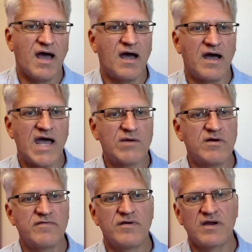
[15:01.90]

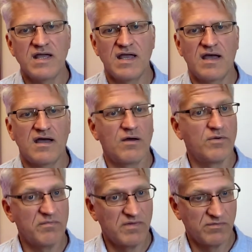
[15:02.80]
However,
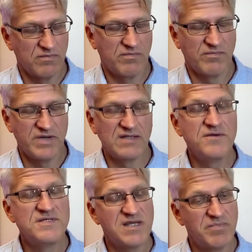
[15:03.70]
we
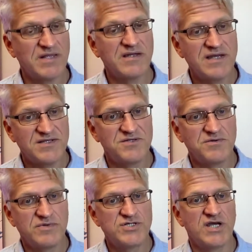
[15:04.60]
lose the ability
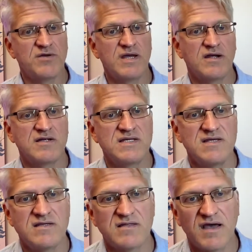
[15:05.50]
to regenerate our
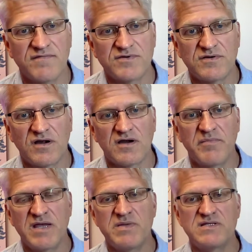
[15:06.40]
teeth after our
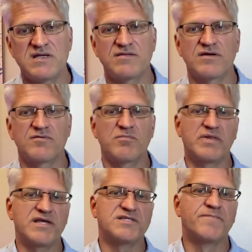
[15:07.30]
baby teeth are
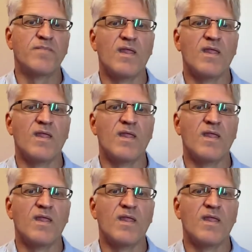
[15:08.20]
replaced.